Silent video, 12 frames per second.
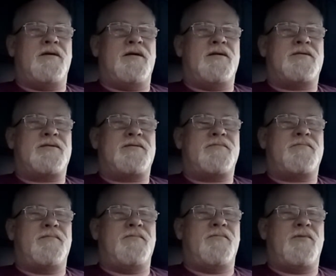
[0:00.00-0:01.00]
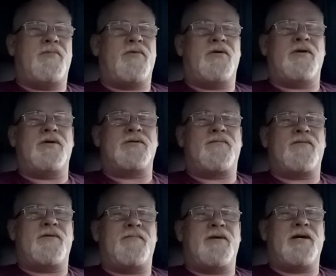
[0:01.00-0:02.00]
It's We were going to use it
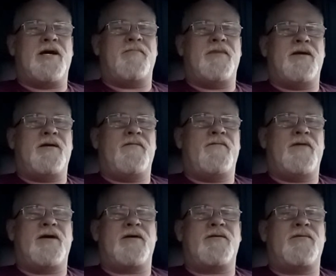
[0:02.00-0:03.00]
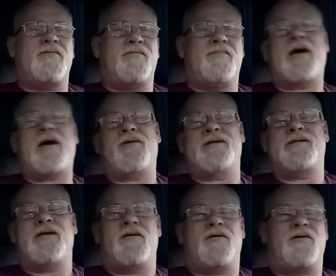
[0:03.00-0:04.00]
for a bug out vehicle. Battery's
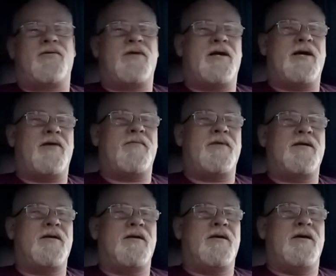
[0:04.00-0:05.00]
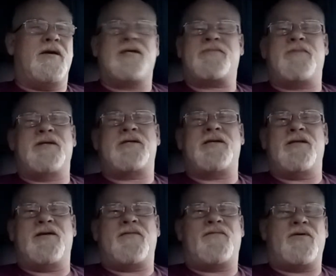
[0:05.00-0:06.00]
dead on it right now, but it's been
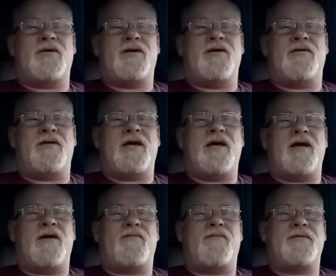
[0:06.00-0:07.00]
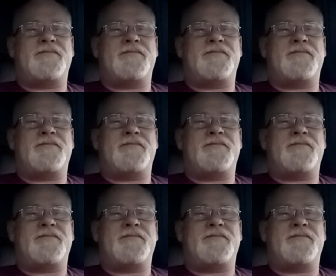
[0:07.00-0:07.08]
sitting there for a year and a half,